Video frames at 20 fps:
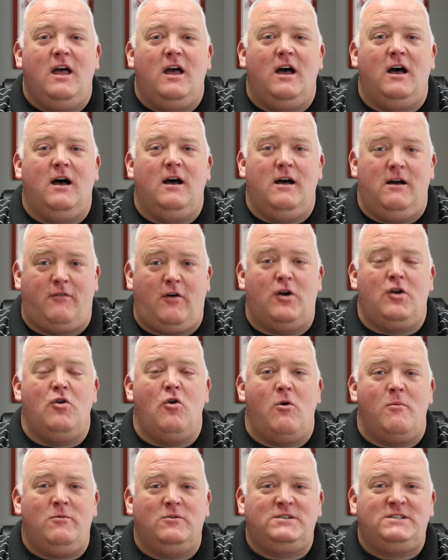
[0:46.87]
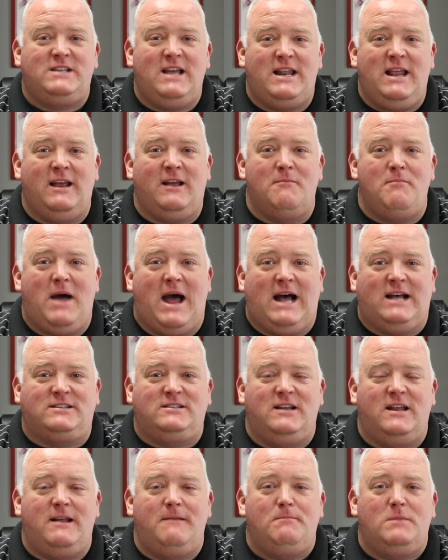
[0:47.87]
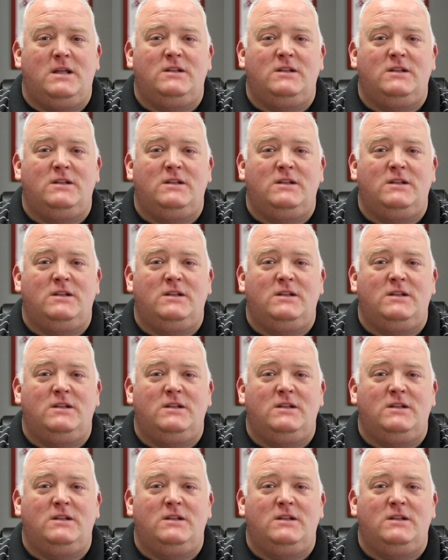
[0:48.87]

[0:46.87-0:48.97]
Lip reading: of our normal seating capacity.